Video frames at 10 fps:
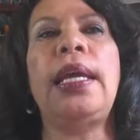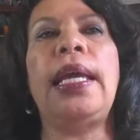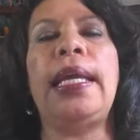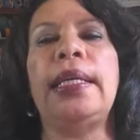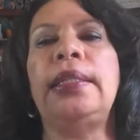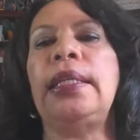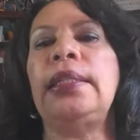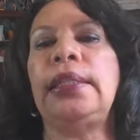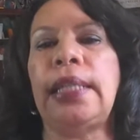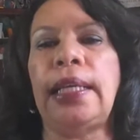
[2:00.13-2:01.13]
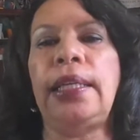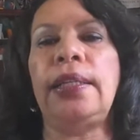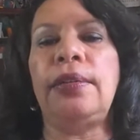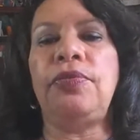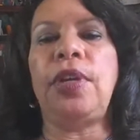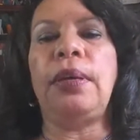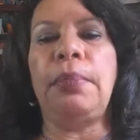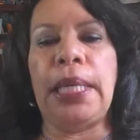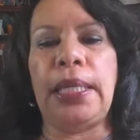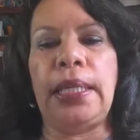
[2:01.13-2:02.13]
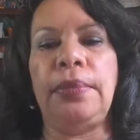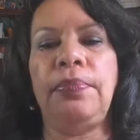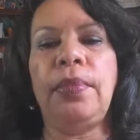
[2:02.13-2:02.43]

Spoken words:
and Executive Committee,